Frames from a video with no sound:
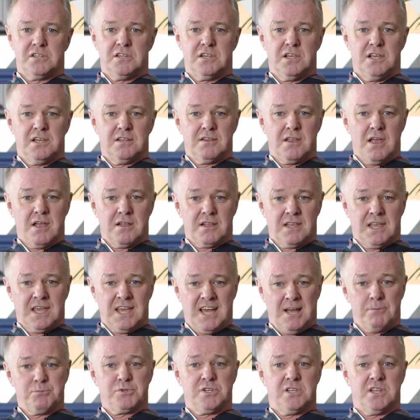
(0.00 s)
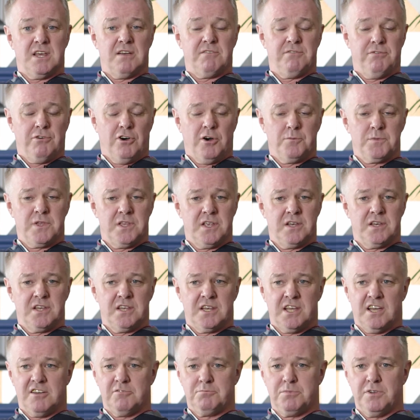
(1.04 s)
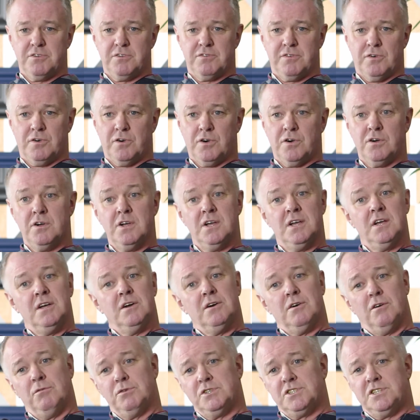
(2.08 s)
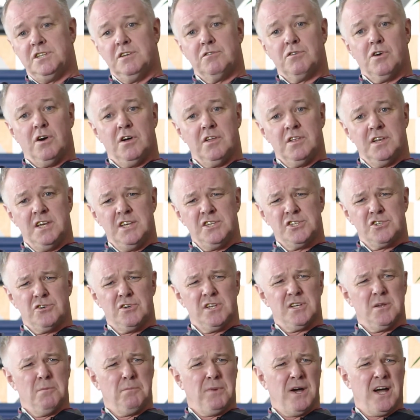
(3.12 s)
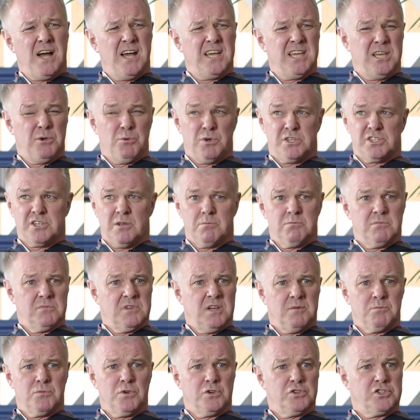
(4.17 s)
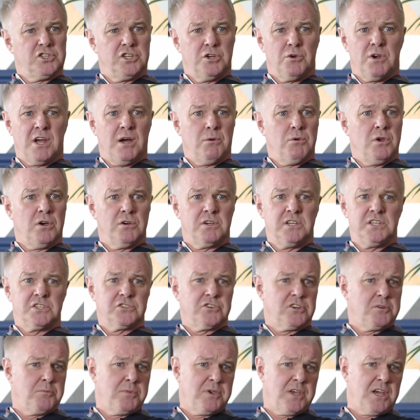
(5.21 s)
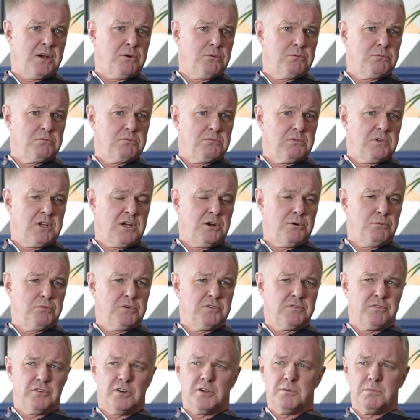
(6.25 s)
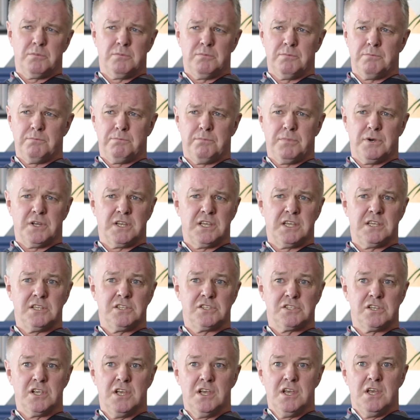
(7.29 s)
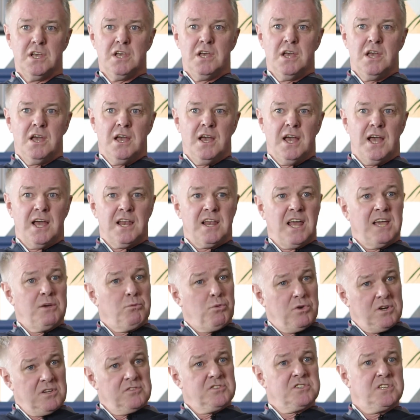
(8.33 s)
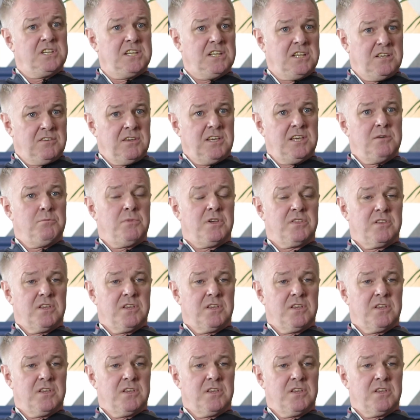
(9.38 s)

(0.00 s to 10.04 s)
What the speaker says: and capture that form that they did have before. Obviously, you've got an injury to Bailly, which I'm not sure how long he's going to be out with for. But I like what I've seen of him. I